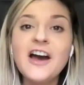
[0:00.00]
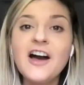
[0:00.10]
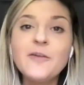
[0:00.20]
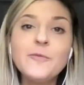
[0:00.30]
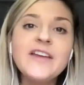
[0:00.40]

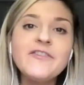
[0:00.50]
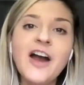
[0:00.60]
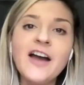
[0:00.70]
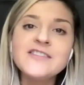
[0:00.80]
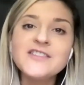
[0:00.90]
We've
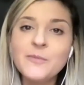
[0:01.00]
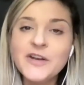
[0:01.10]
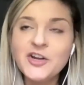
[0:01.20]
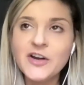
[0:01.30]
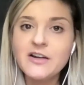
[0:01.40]
gotten so
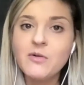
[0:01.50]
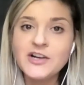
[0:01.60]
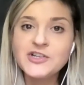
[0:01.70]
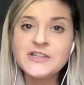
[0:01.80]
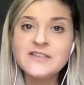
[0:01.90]
many great
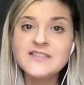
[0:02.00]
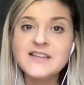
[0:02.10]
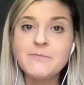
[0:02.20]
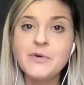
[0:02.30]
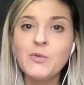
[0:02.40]
questions,
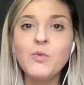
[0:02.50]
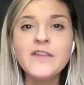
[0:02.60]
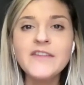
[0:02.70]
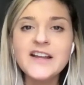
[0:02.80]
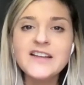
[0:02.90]
but
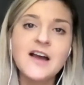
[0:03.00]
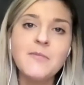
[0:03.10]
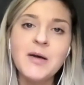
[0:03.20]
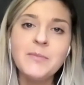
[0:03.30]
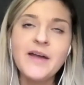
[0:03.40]
one that has
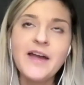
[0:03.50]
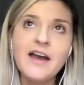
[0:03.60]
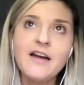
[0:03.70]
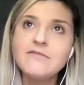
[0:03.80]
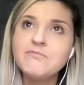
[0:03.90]
come up
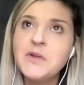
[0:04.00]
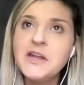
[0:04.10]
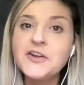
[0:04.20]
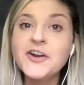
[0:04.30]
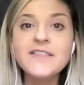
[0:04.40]

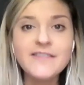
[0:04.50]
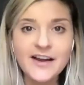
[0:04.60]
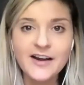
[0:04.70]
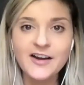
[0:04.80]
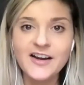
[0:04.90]
here and
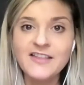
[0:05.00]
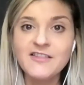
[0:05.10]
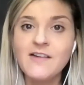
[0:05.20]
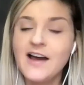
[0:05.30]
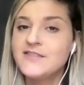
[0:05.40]
there in
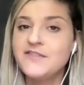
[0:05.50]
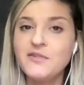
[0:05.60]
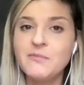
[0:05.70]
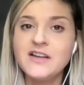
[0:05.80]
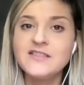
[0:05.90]
the last
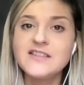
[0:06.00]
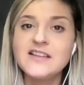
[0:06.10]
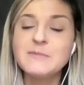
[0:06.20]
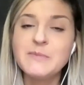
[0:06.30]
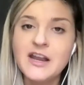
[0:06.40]
few months
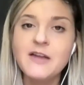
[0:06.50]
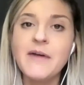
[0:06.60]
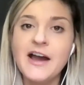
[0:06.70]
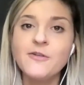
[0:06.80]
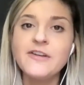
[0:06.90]
has been
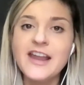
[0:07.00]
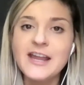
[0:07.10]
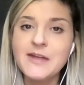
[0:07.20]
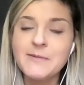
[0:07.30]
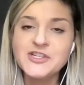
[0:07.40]
about
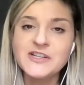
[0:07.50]
name, image, and